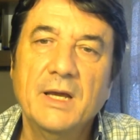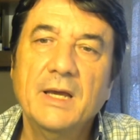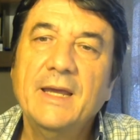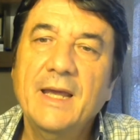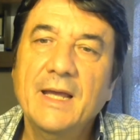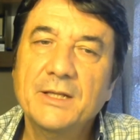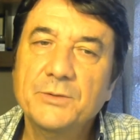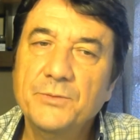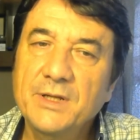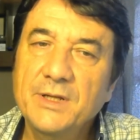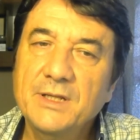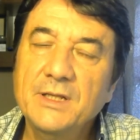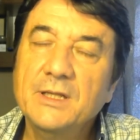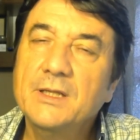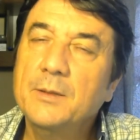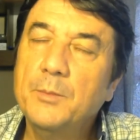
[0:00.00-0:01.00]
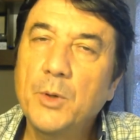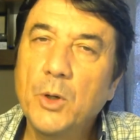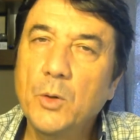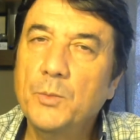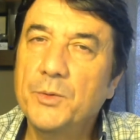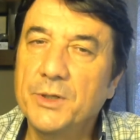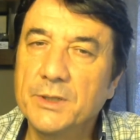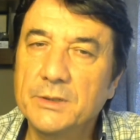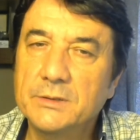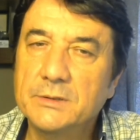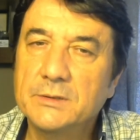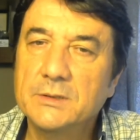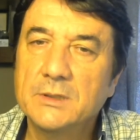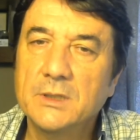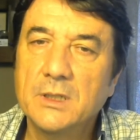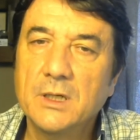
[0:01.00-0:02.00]
had written the blueprint
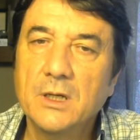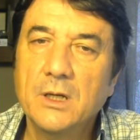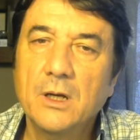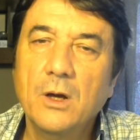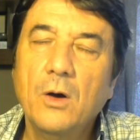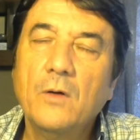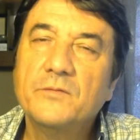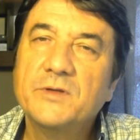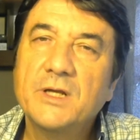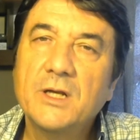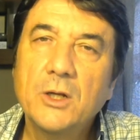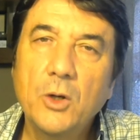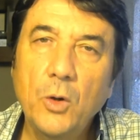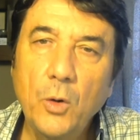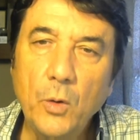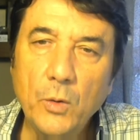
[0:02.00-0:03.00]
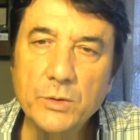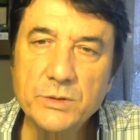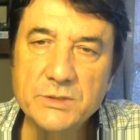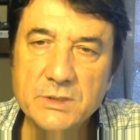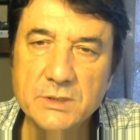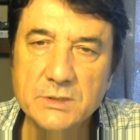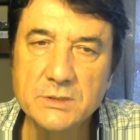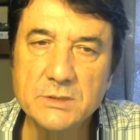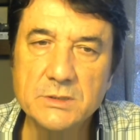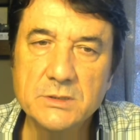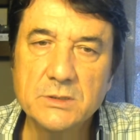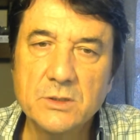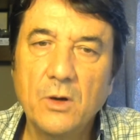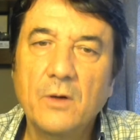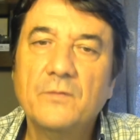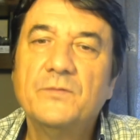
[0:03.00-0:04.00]
of the causes
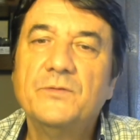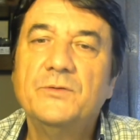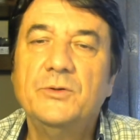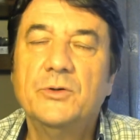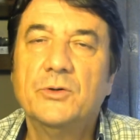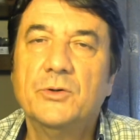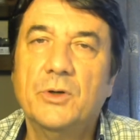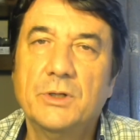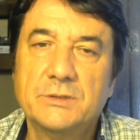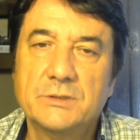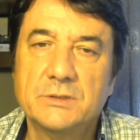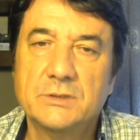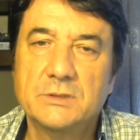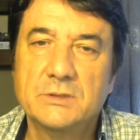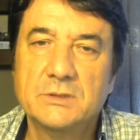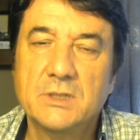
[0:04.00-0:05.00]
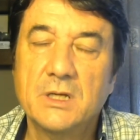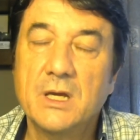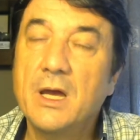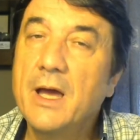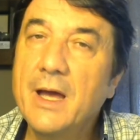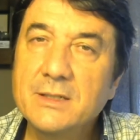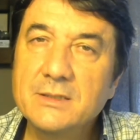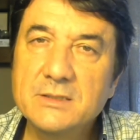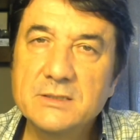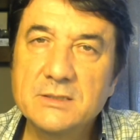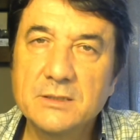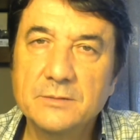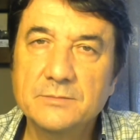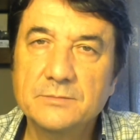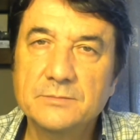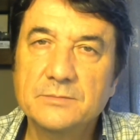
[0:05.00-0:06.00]
of neurosis and
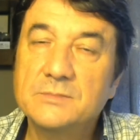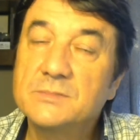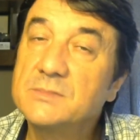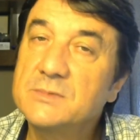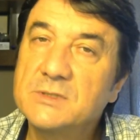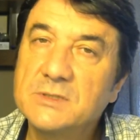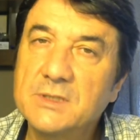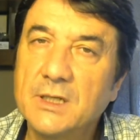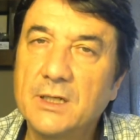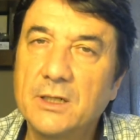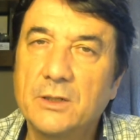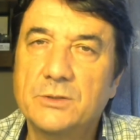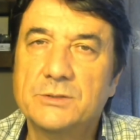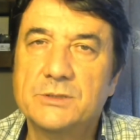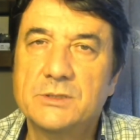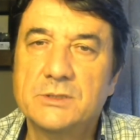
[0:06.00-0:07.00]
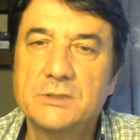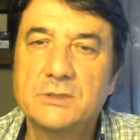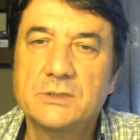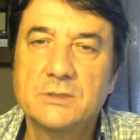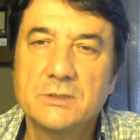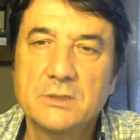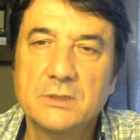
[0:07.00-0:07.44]
some psychosis,